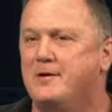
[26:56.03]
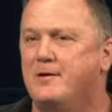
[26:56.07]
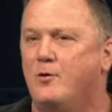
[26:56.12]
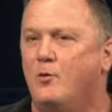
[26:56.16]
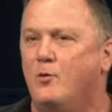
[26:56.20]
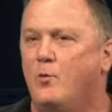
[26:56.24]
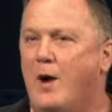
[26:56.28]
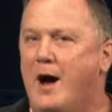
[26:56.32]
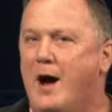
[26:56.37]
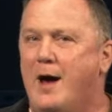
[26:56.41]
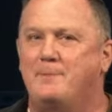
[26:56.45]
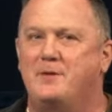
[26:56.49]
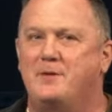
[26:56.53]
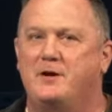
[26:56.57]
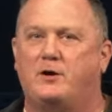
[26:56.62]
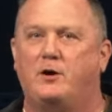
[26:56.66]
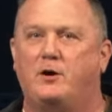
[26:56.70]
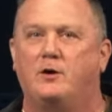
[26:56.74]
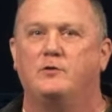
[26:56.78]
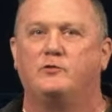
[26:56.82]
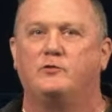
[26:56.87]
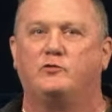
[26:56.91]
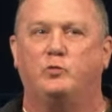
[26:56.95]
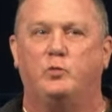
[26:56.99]
Why?
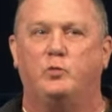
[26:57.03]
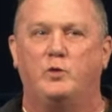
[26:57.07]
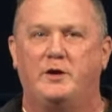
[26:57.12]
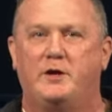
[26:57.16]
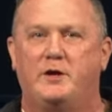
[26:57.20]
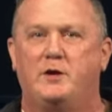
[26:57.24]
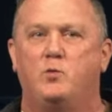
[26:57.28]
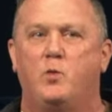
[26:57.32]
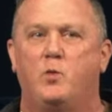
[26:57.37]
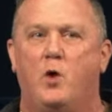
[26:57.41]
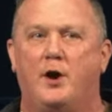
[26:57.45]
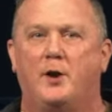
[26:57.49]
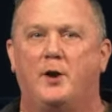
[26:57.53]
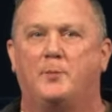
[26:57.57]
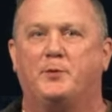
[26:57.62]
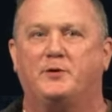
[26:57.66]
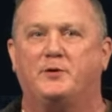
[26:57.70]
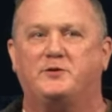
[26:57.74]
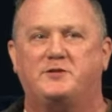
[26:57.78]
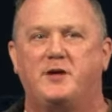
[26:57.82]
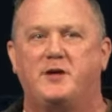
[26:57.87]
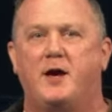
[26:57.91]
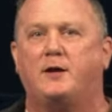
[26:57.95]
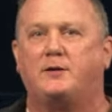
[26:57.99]
Because we want to
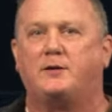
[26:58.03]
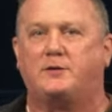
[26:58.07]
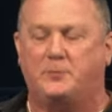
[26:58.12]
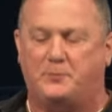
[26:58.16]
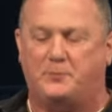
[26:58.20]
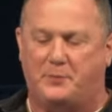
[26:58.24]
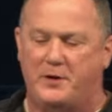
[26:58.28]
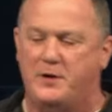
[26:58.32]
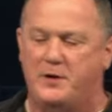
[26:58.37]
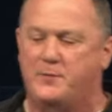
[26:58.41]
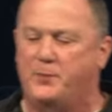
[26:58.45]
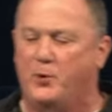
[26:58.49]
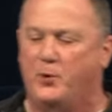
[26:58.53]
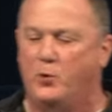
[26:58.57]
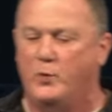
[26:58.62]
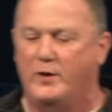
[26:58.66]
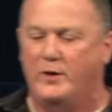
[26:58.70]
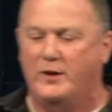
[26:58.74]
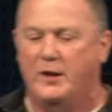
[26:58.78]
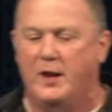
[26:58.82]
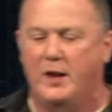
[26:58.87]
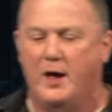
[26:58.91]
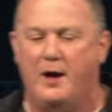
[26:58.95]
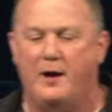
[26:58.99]
protect the people we
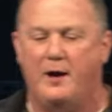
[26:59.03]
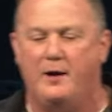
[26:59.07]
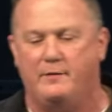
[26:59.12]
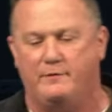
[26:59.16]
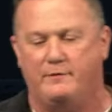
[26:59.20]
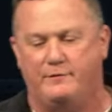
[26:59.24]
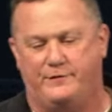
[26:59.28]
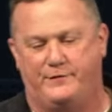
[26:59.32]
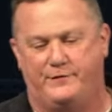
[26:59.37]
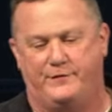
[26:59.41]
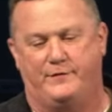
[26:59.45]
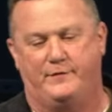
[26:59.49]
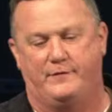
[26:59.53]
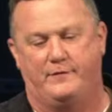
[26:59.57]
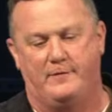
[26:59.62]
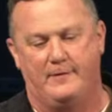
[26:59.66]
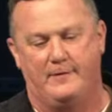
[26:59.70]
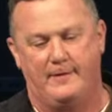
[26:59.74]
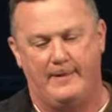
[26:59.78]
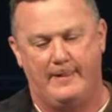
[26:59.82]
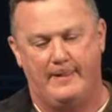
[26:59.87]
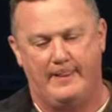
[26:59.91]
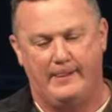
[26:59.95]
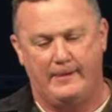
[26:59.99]
love.
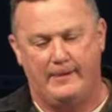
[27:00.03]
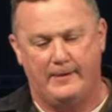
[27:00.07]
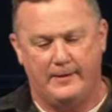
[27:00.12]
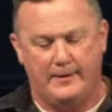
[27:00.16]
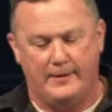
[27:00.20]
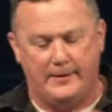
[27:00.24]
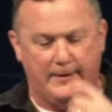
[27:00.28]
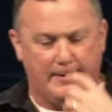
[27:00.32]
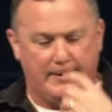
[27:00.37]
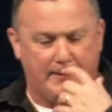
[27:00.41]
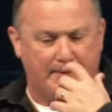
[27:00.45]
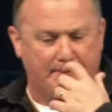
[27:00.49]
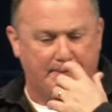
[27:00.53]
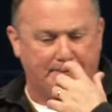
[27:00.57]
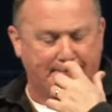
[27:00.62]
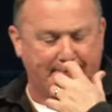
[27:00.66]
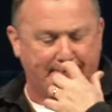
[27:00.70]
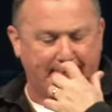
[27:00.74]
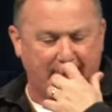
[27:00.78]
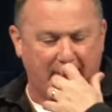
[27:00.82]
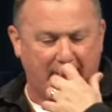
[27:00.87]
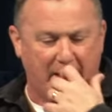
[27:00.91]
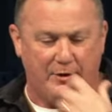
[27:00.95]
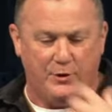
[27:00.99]

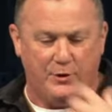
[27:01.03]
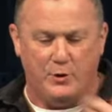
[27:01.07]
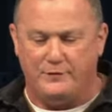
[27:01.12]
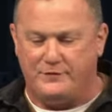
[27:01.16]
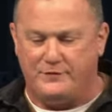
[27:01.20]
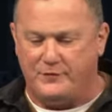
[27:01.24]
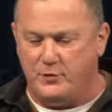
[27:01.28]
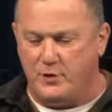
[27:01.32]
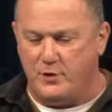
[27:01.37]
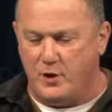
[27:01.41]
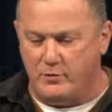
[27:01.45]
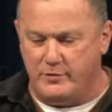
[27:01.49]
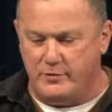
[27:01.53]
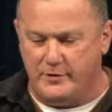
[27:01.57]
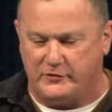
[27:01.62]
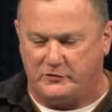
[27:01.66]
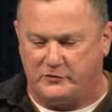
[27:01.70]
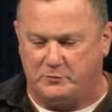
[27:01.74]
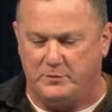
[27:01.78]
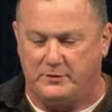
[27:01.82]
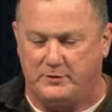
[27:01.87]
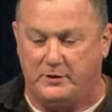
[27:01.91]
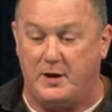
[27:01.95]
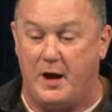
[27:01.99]
I don't know if you know this,
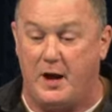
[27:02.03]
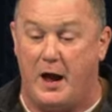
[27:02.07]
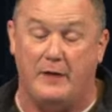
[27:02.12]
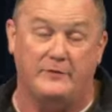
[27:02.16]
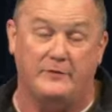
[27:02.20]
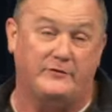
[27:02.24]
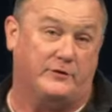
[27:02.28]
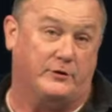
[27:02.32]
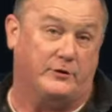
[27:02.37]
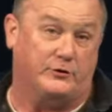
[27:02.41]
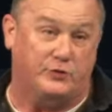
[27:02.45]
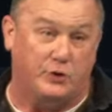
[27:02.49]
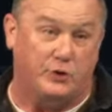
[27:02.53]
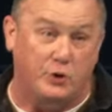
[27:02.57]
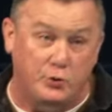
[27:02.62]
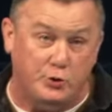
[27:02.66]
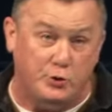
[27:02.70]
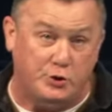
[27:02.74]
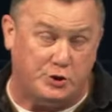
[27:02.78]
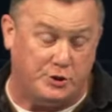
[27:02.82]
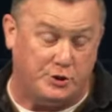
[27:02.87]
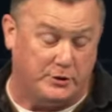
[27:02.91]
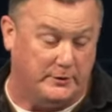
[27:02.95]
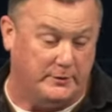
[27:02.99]
but the
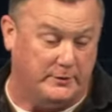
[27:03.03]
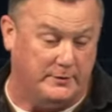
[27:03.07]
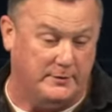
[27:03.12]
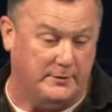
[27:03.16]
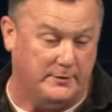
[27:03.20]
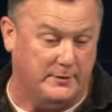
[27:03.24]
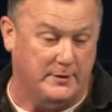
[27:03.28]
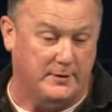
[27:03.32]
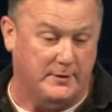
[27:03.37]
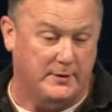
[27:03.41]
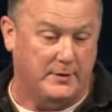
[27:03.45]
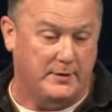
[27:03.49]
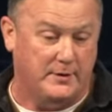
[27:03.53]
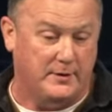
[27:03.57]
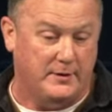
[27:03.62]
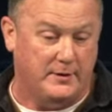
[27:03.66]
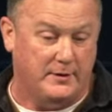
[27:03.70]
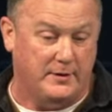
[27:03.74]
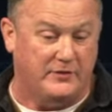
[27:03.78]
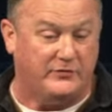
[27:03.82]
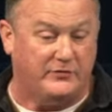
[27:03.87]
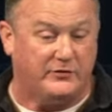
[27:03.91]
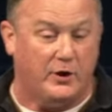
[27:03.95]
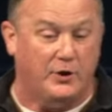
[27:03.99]
Constitution
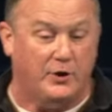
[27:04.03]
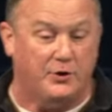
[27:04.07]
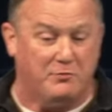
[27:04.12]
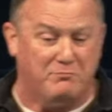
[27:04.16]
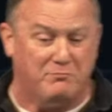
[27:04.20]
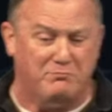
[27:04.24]
is under